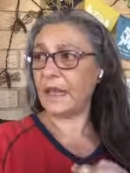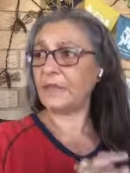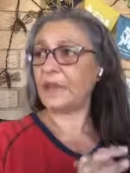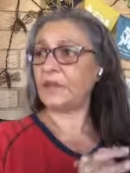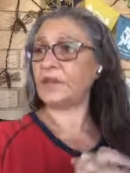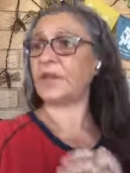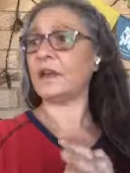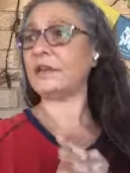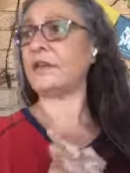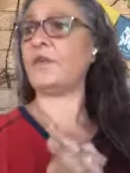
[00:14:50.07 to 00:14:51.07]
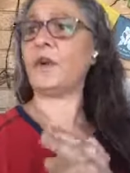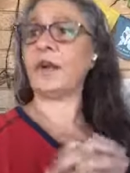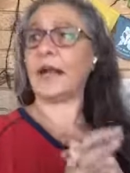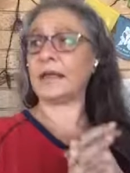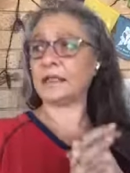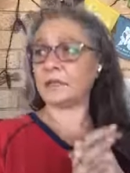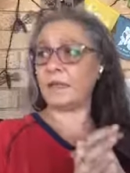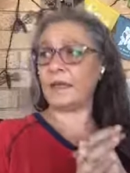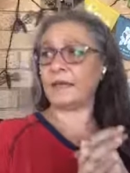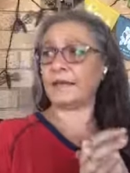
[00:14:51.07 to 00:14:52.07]
Thank you to those that have already asked
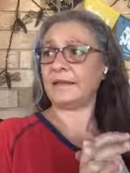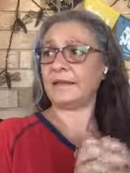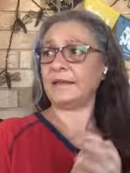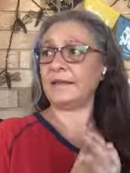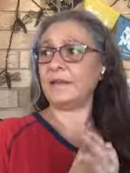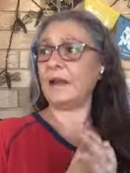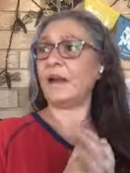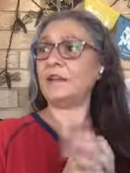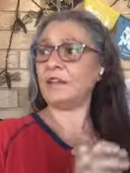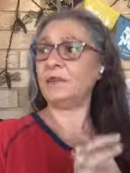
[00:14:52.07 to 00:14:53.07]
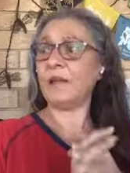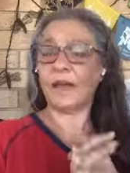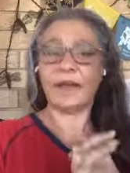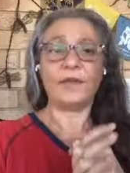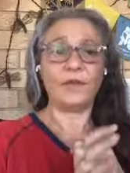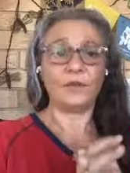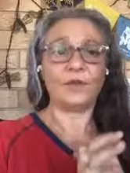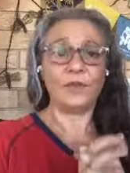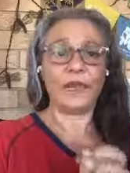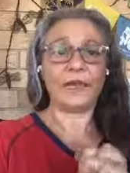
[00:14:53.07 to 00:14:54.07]
me. I do have
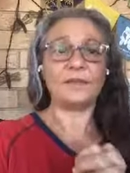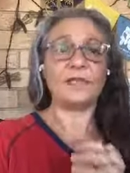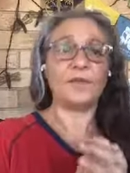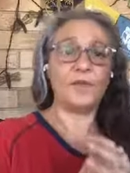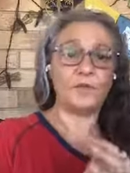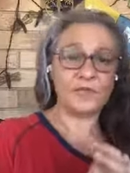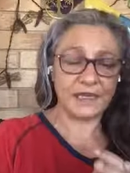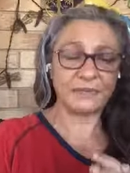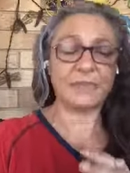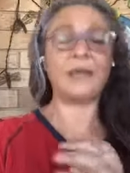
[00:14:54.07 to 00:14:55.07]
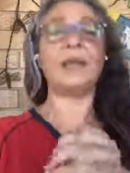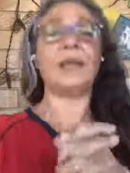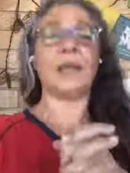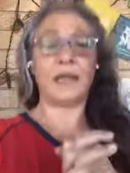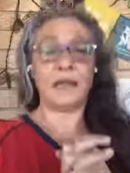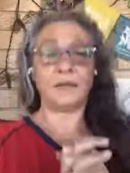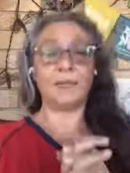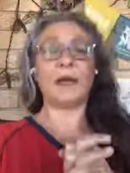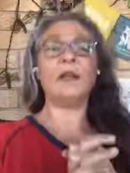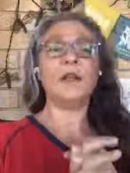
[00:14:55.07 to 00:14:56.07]
your names. If you've sent me an
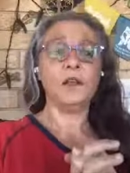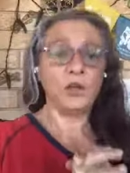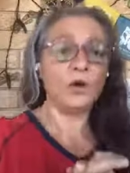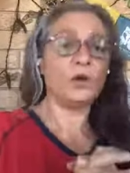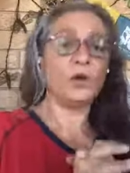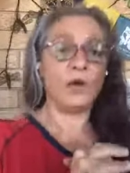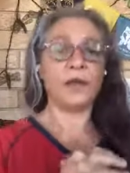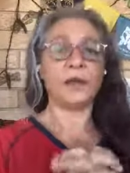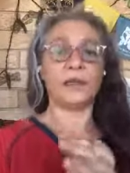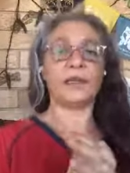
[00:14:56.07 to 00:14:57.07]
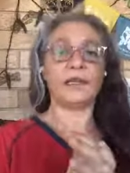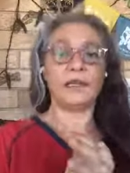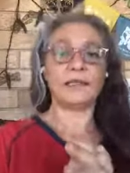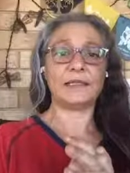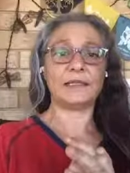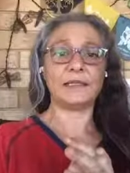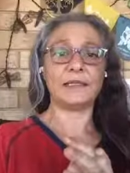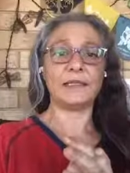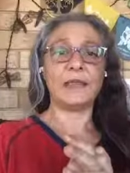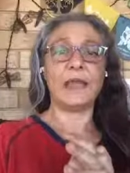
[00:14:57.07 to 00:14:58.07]
email, you are already on the list
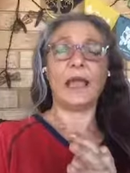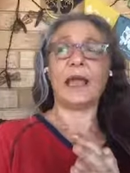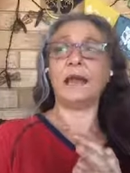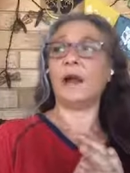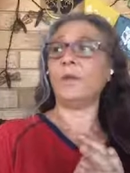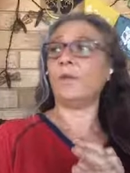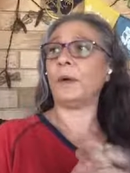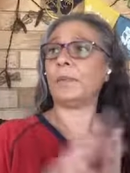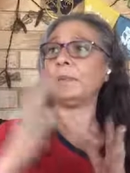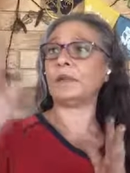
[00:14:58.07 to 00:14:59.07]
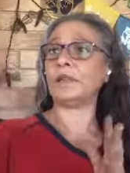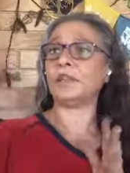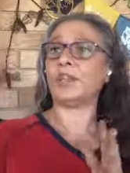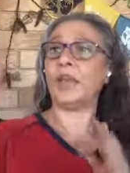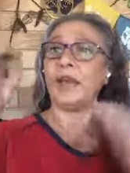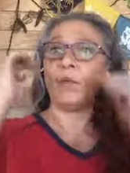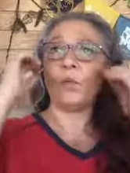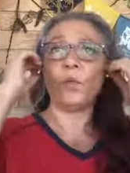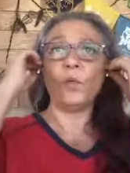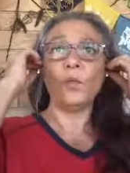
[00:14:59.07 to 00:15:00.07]
and I will publicly share
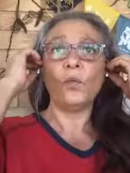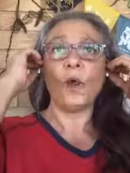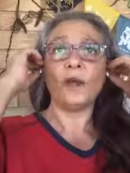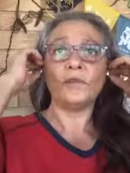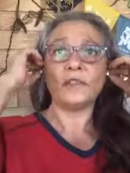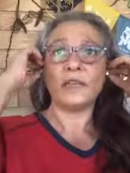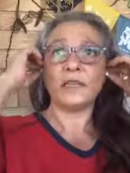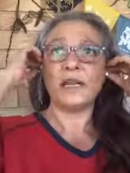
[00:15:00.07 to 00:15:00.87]
when I've sent an